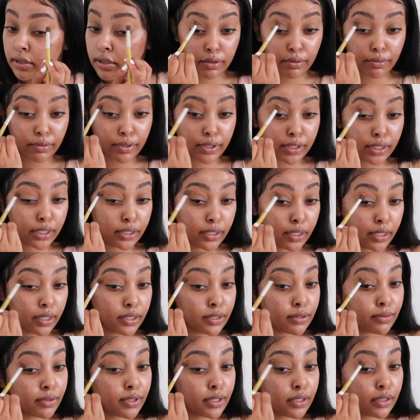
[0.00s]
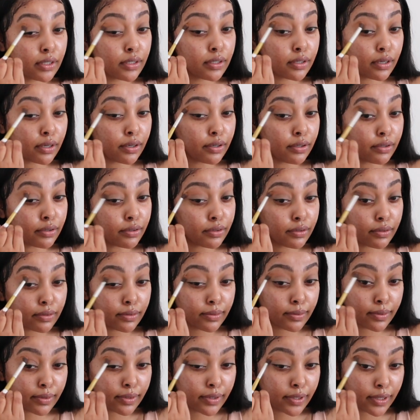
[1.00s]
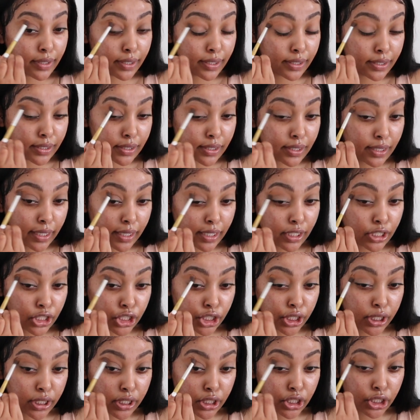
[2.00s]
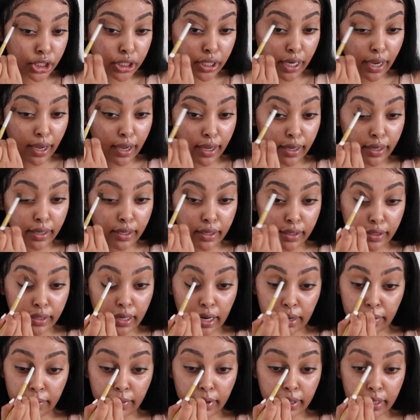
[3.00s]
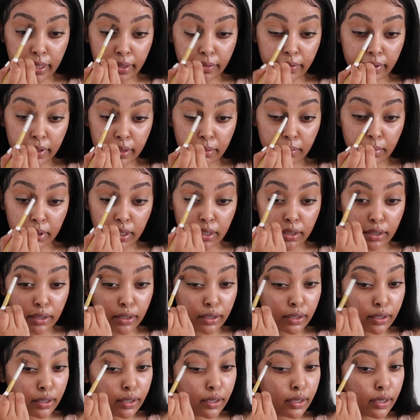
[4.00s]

What do you guys wanna know? This is like a chit chat, get ready with me.